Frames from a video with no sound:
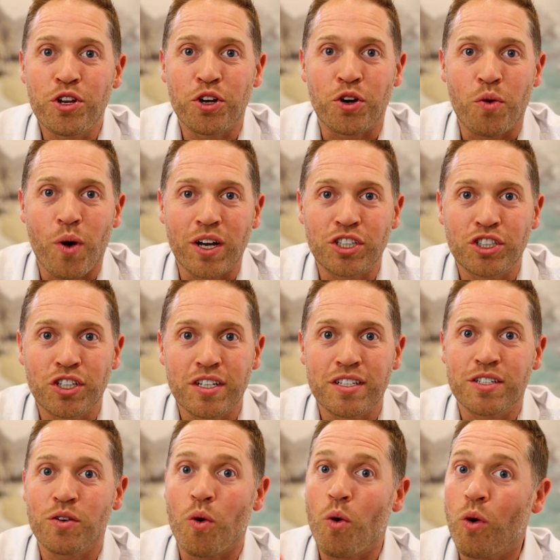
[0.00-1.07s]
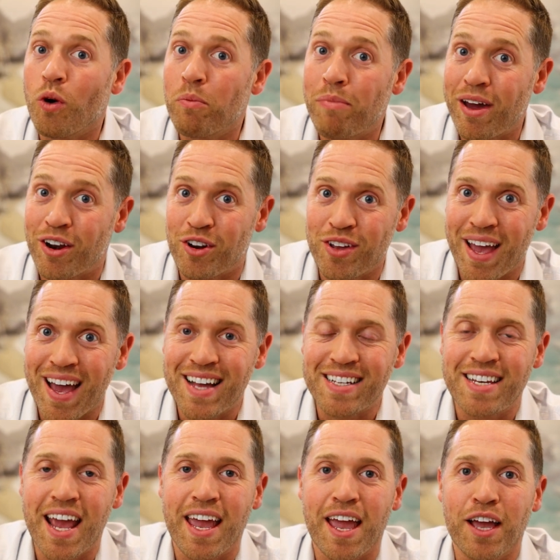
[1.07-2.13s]
to your questions, or better
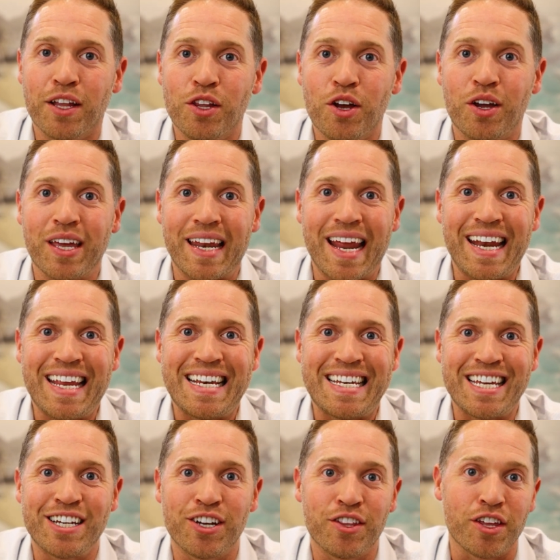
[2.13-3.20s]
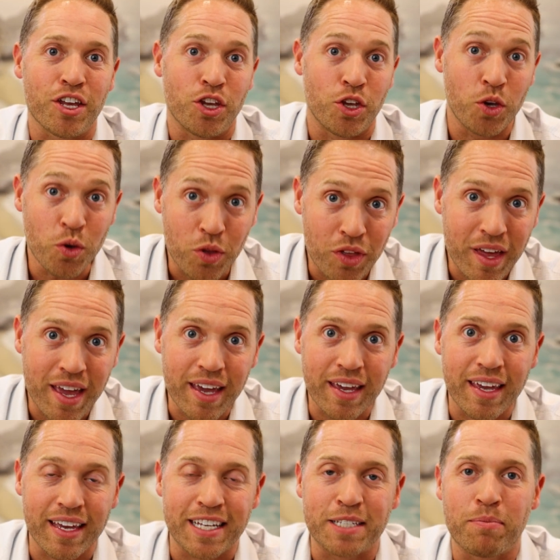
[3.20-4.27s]
yet, taking a look at any deal that you
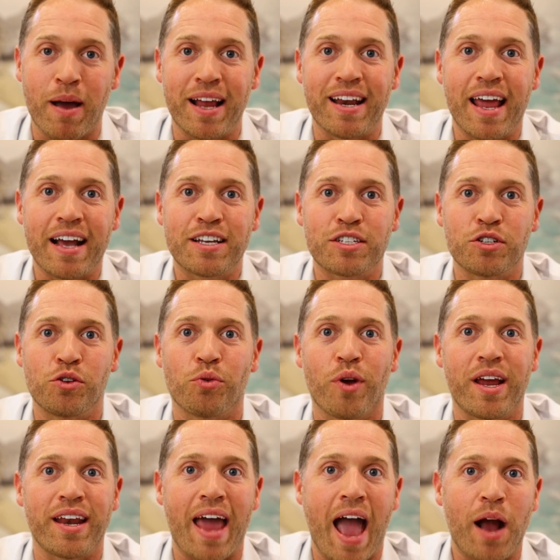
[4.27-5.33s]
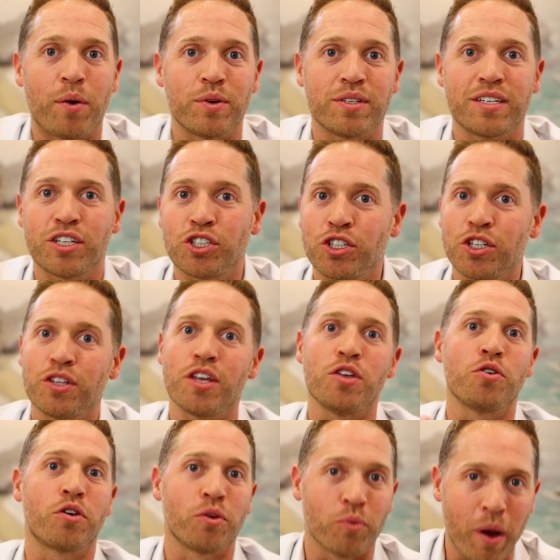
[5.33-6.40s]
think is my next great acquisition that
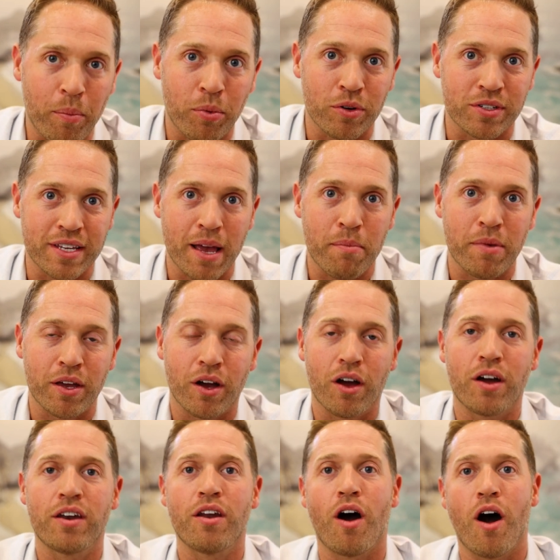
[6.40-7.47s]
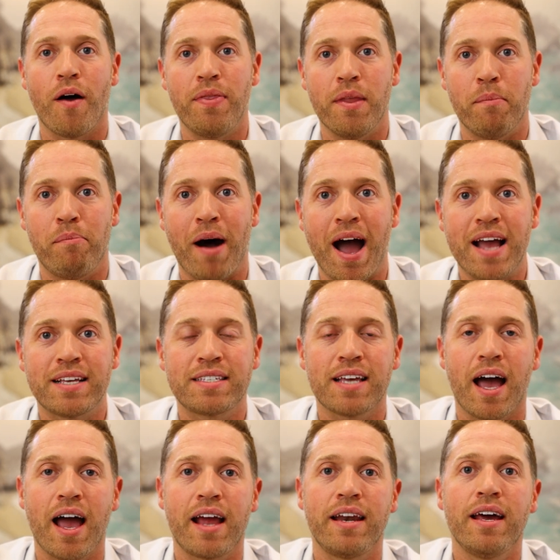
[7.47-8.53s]
you can represent me on the buy
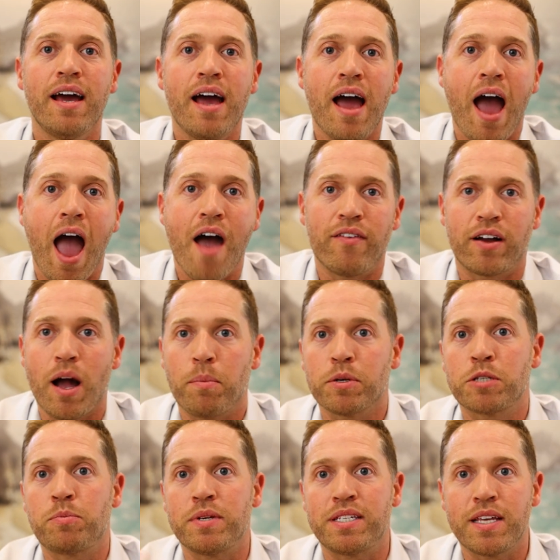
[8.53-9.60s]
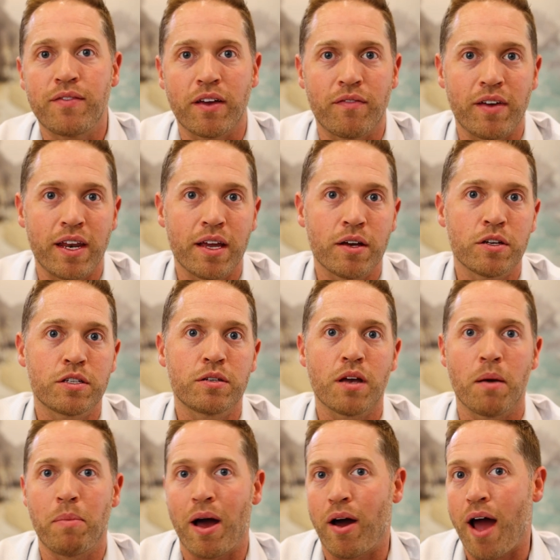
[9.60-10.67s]
side. I have a couple specific videos
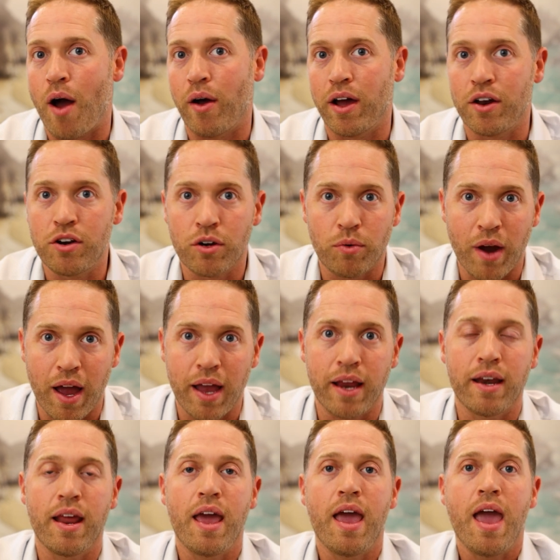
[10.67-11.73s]
about how I underwrite